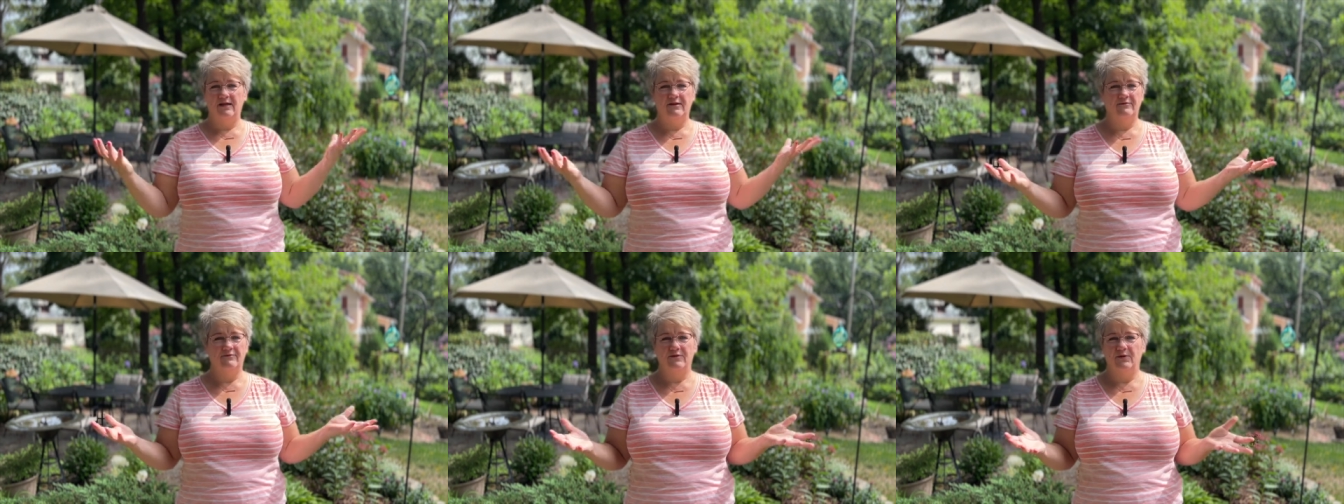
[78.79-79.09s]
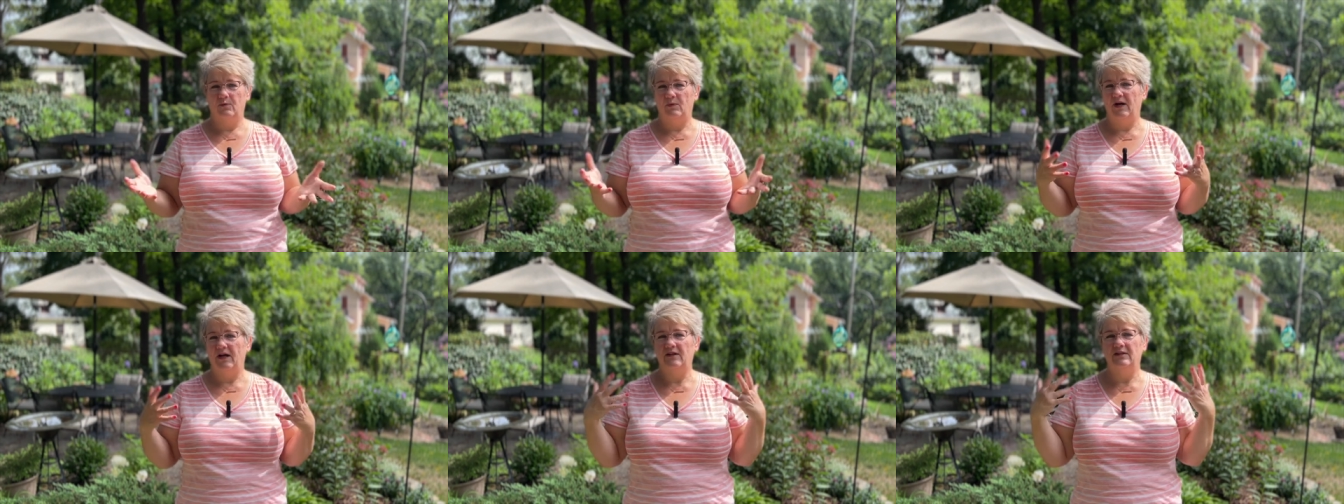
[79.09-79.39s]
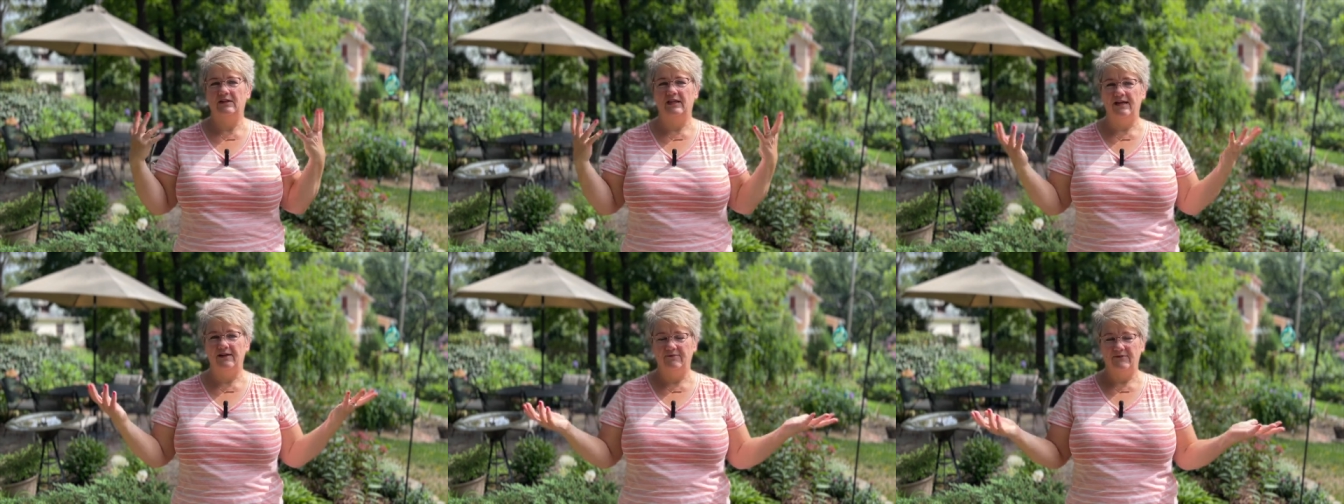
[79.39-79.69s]
of the
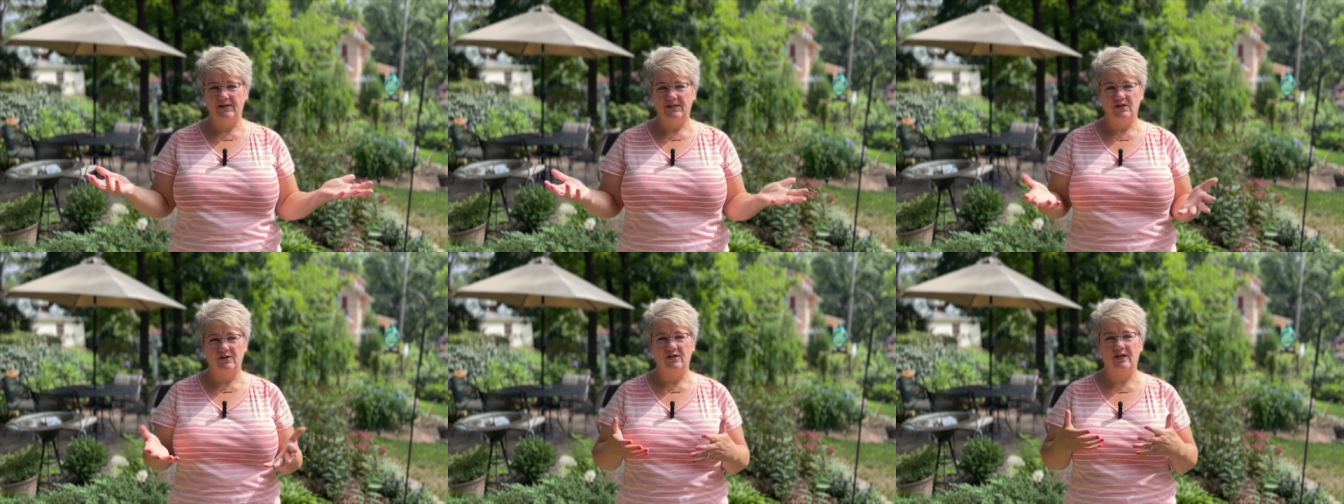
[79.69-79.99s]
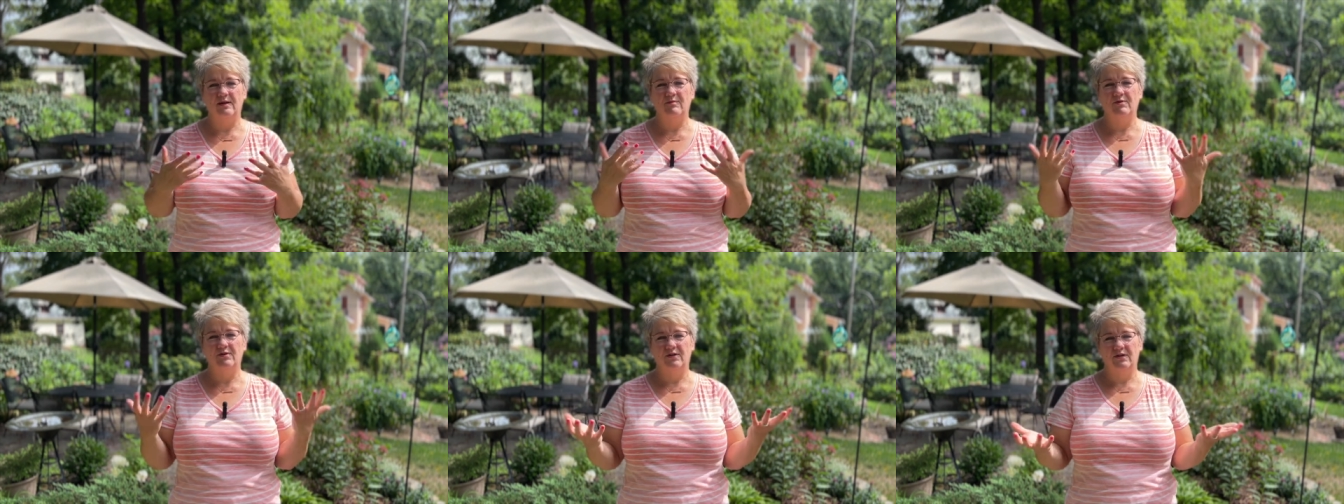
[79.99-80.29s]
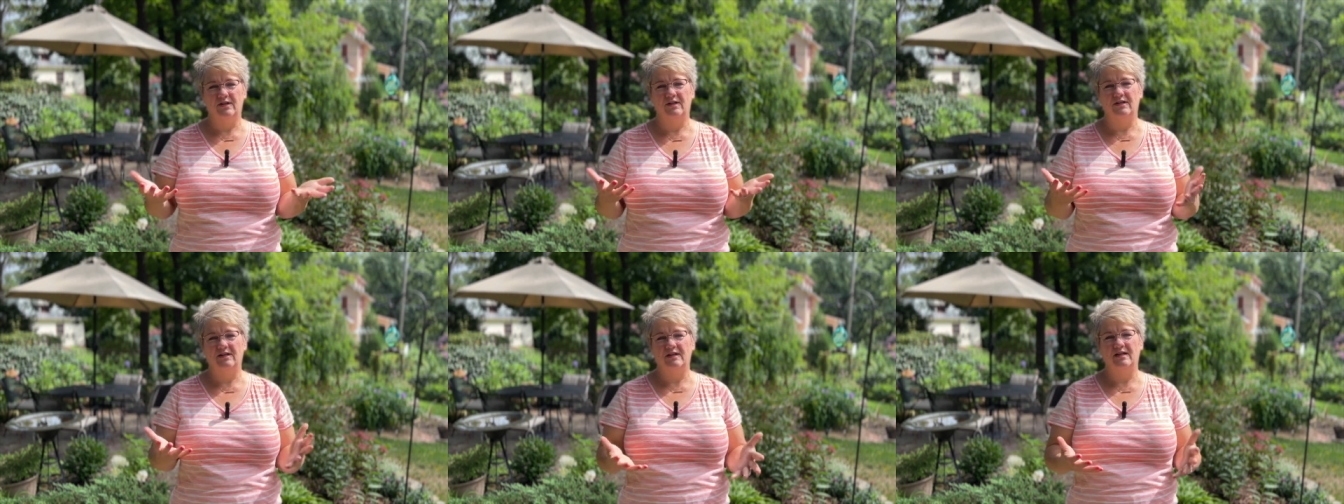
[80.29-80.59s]
wildlife in your
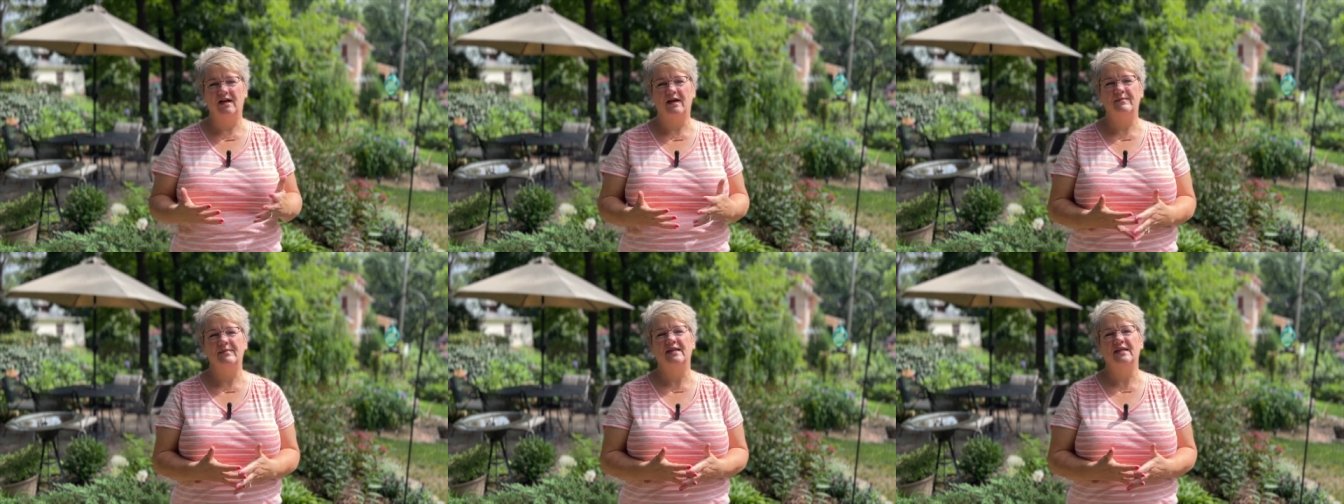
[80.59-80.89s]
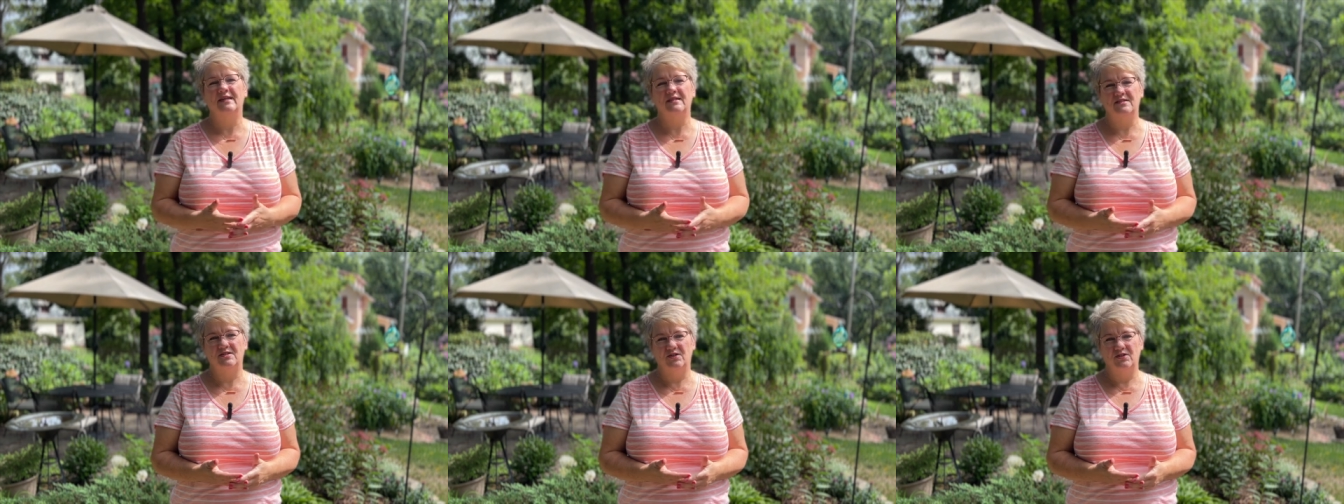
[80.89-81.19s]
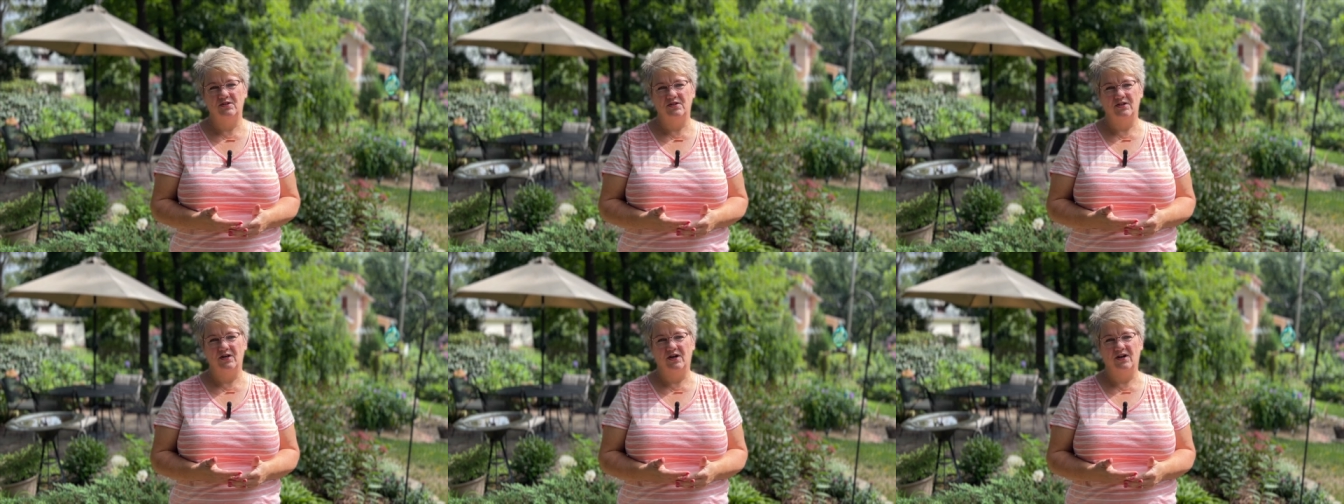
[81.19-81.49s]
neighborhood coming into
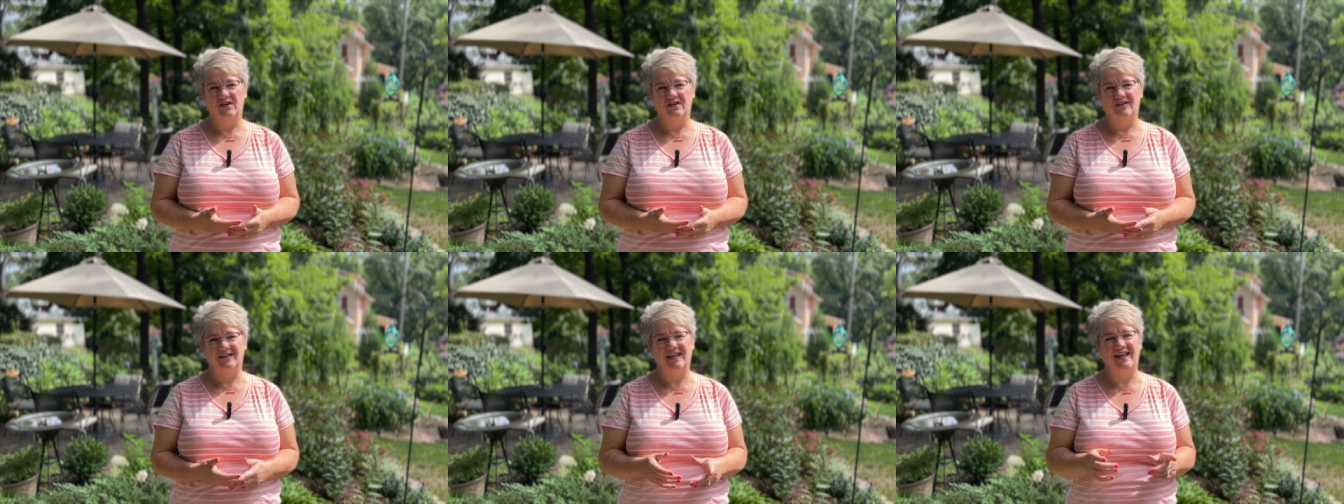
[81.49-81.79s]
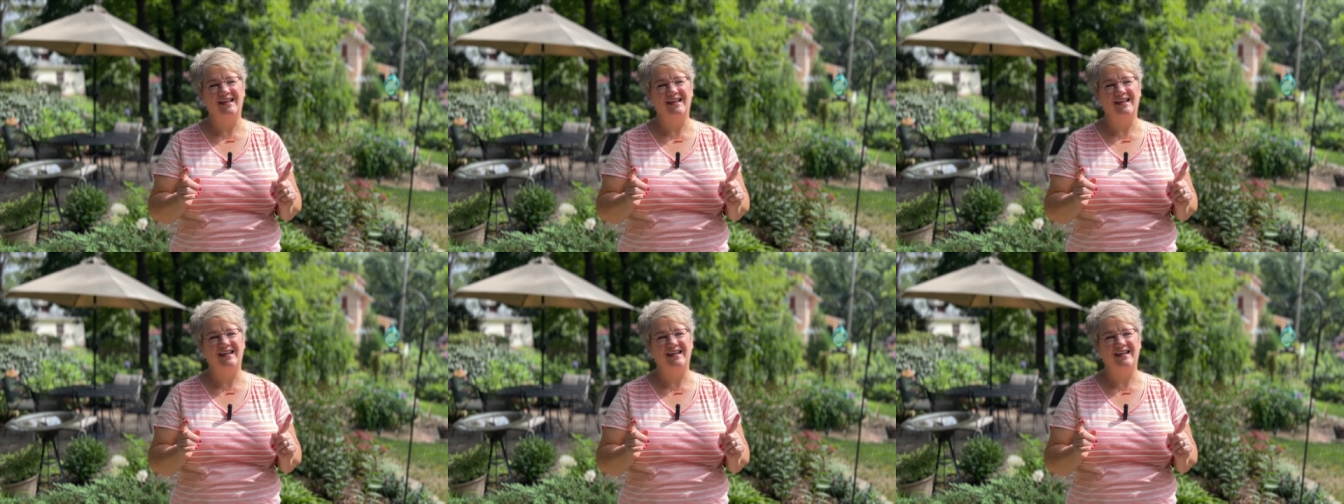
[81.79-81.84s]
your garden.